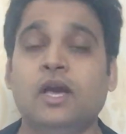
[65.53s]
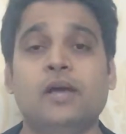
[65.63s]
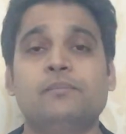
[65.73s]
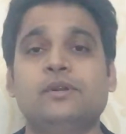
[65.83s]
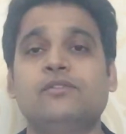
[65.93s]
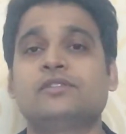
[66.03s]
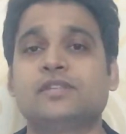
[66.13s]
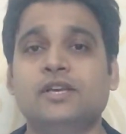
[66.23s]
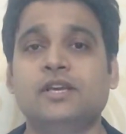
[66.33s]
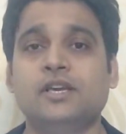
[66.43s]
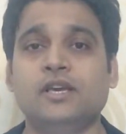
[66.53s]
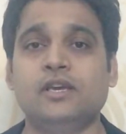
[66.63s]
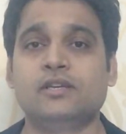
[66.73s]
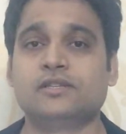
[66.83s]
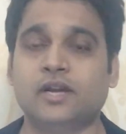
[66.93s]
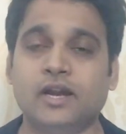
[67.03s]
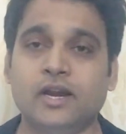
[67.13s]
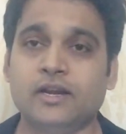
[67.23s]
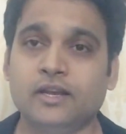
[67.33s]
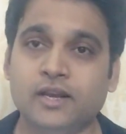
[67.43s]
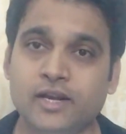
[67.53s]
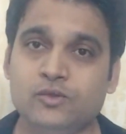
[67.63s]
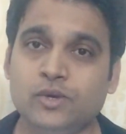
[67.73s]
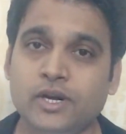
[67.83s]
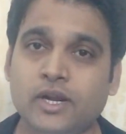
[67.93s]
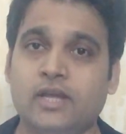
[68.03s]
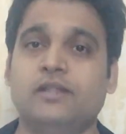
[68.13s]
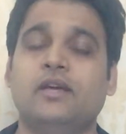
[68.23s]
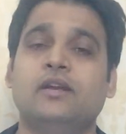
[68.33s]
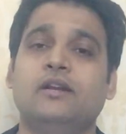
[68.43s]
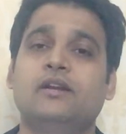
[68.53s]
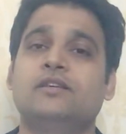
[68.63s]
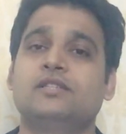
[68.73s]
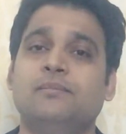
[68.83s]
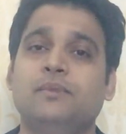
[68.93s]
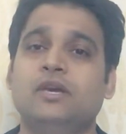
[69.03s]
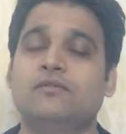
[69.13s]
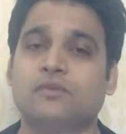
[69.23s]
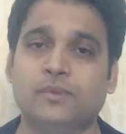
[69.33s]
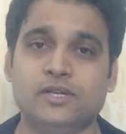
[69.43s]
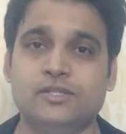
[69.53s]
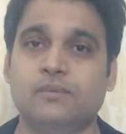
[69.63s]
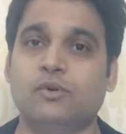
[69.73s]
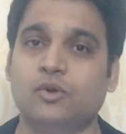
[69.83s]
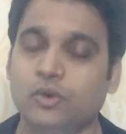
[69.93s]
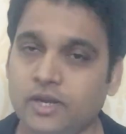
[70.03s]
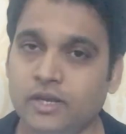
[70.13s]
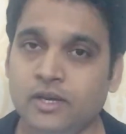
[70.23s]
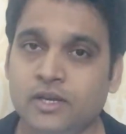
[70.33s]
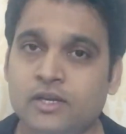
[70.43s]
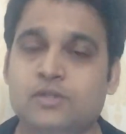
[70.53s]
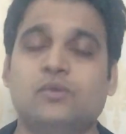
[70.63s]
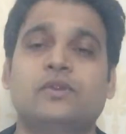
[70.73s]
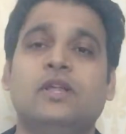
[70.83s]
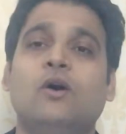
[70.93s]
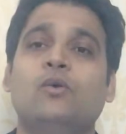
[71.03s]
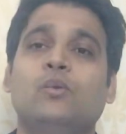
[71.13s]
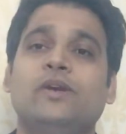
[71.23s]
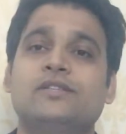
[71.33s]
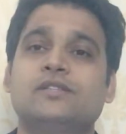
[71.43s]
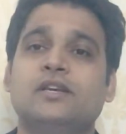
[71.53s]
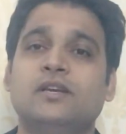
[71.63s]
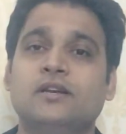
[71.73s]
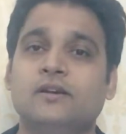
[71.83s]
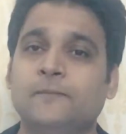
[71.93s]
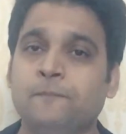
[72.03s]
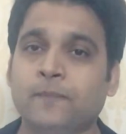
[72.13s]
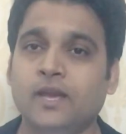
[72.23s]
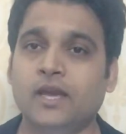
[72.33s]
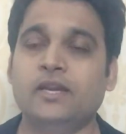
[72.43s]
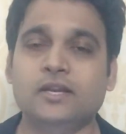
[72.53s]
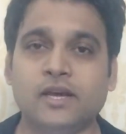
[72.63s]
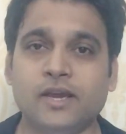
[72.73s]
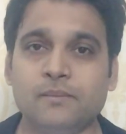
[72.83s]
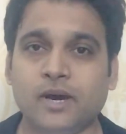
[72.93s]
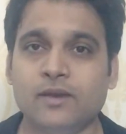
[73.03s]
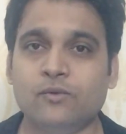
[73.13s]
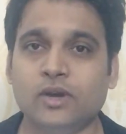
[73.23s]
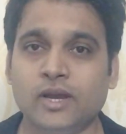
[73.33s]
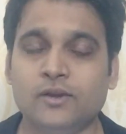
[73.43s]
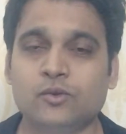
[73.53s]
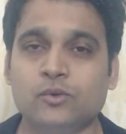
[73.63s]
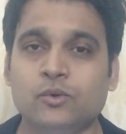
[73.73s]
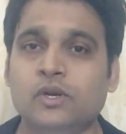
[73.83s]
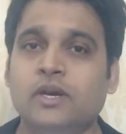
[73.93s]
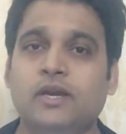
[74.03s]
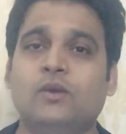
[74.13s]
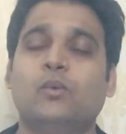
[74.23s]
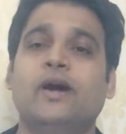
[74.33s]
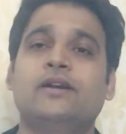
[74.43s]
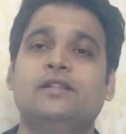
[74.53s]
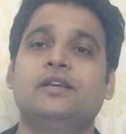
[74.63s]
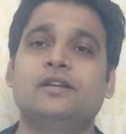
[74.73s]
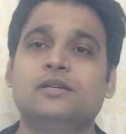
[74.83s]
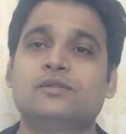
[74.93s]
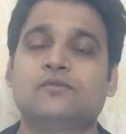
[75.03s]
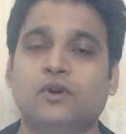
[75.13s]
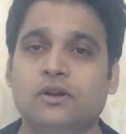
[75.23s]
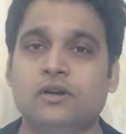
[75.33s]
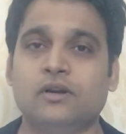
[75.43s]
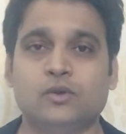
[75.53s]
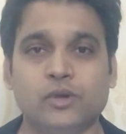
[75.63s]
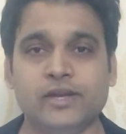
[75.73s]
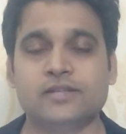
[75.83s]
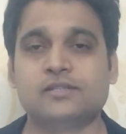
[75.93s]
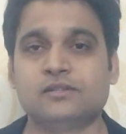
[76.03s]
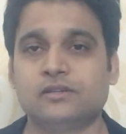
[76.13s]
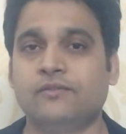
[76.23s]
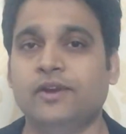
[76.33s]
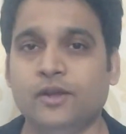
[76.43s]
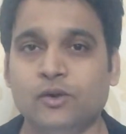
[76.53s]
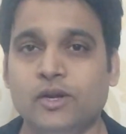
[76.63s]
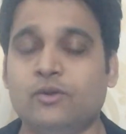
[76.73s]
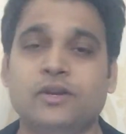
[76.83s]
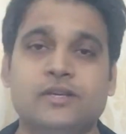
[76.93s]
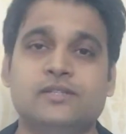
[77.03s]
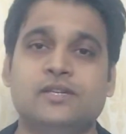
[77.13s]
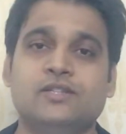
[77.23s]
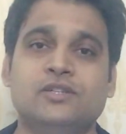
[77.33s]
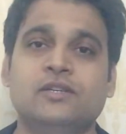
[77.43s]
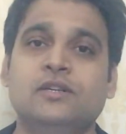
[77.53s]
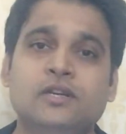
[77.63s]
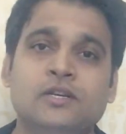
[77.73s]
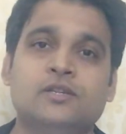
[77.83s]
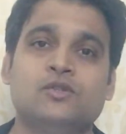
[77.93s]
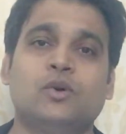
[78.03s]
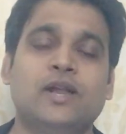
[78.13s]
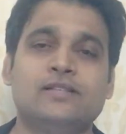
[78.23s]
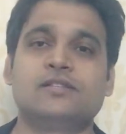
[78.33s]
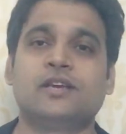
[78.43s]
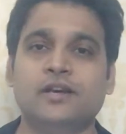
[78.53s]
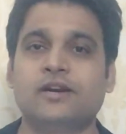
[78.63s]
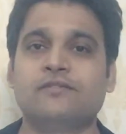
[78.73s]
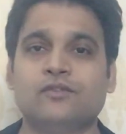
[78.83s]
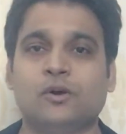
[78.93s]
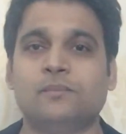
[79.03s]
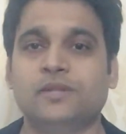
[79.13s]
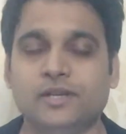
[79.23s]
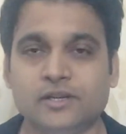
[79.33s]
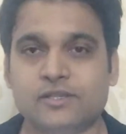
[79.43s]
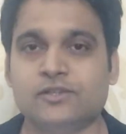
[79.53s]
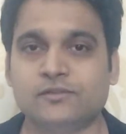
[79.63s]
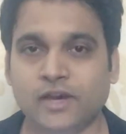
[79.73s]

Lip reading: And previously he is an NIT graduate, and then he did his MBA from SJ Bocconi. So without wasting anytime, I would like to invite Dheeraj for today's video and today's session. So let's hear it from Dheeraj.